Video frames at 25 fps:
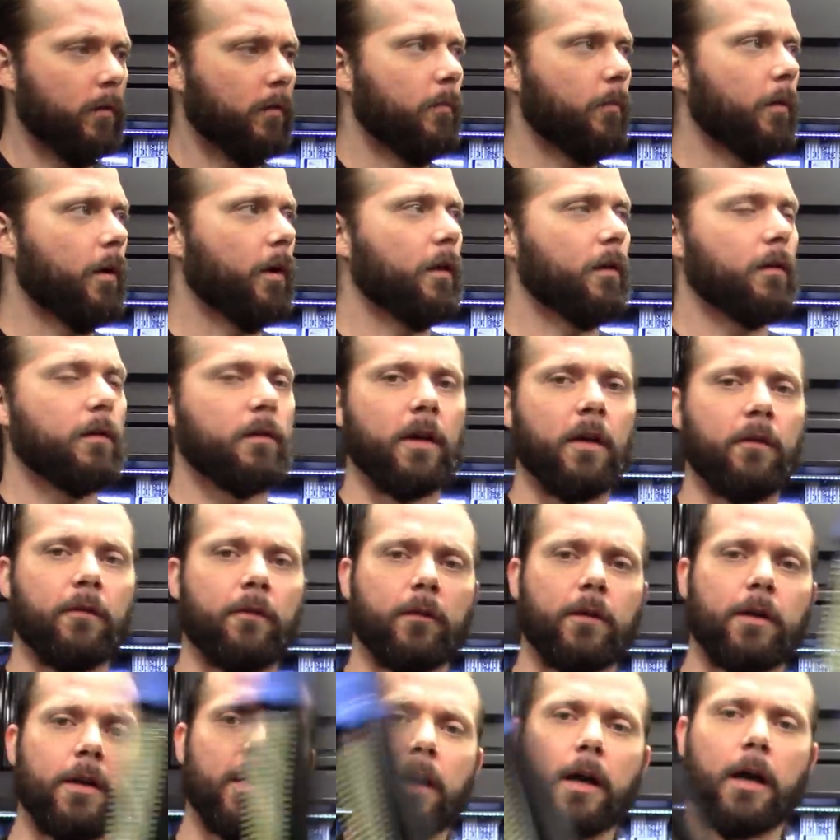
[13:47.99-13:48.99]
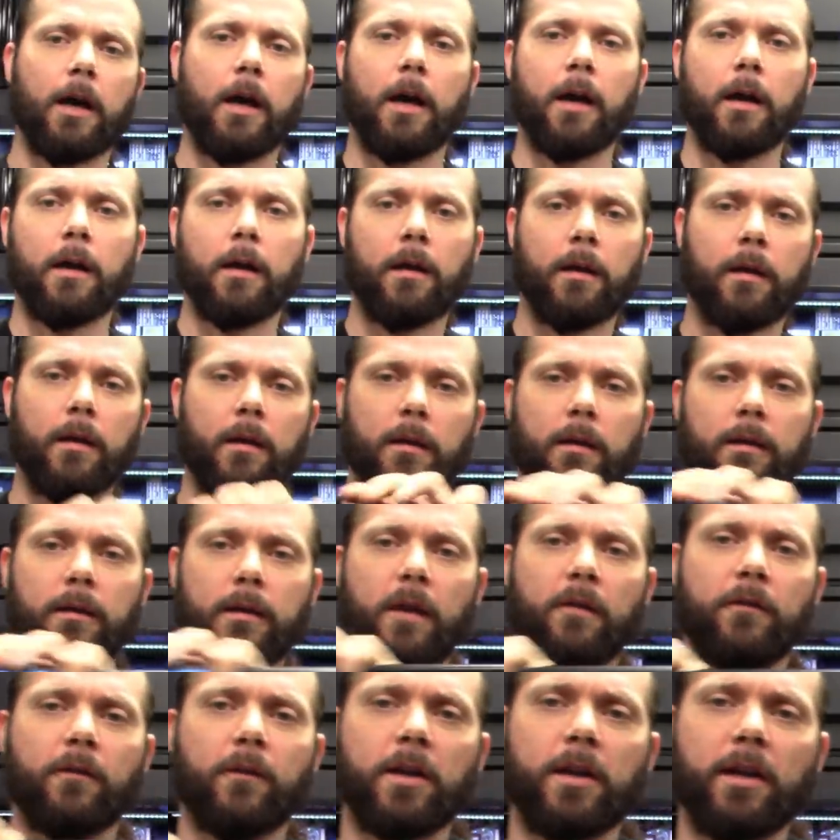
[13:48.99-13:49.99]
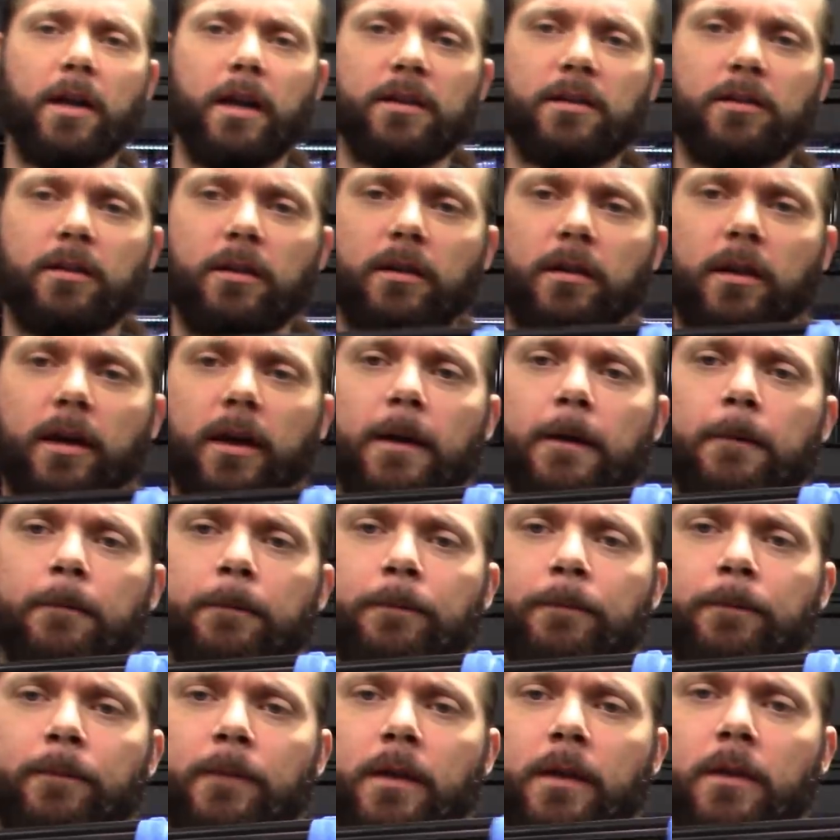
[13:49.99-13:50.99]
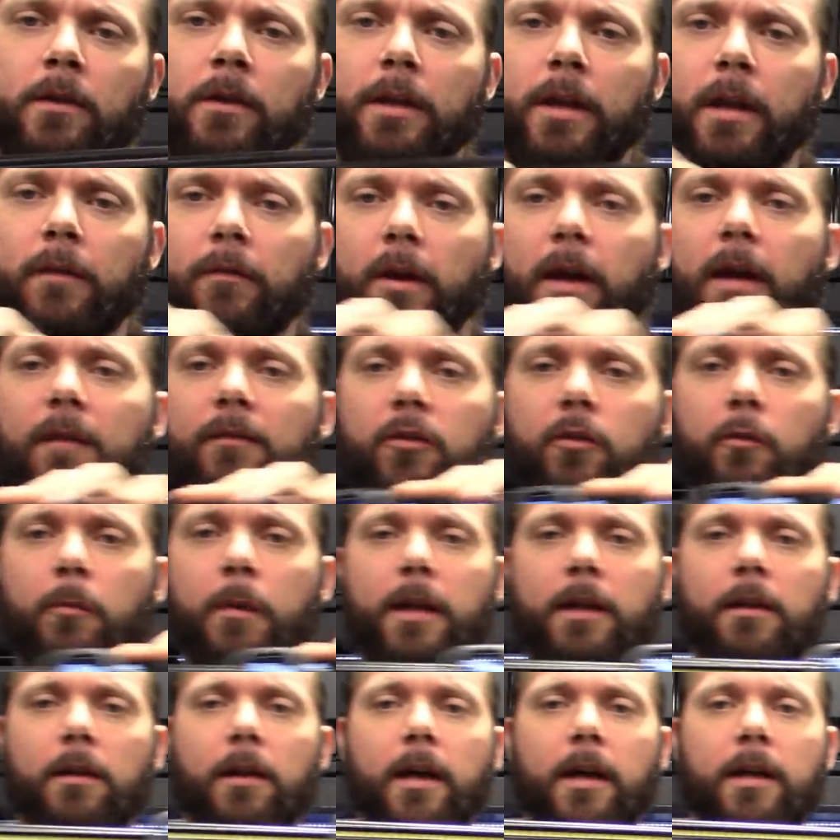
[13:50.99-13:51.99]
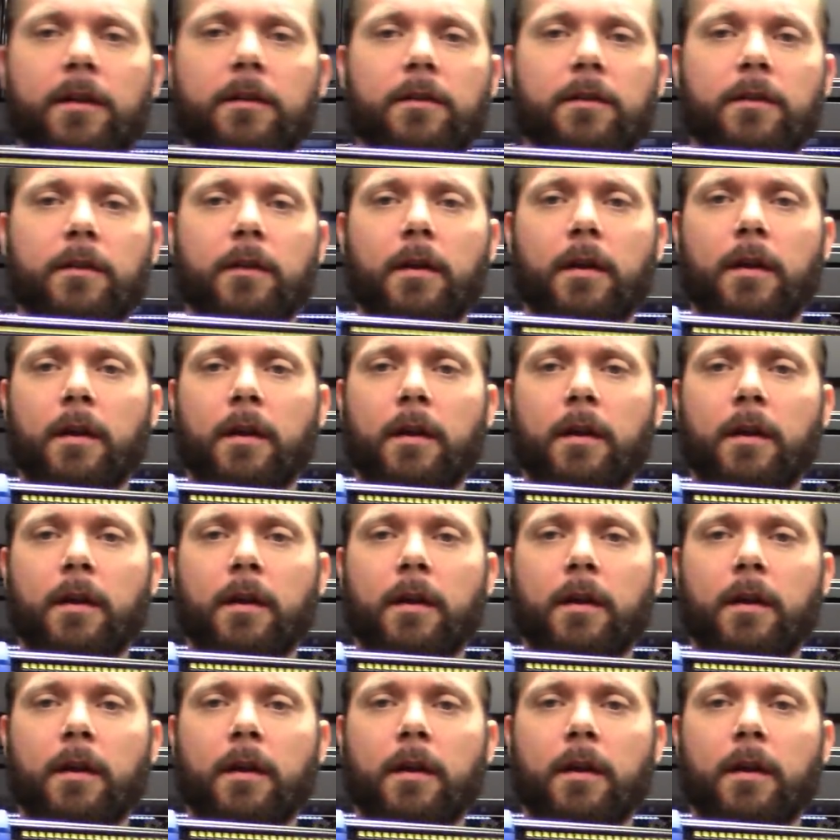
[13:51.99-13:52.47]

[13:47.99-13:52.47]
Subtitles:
but definitely a nice hood light. You can never have too many lights.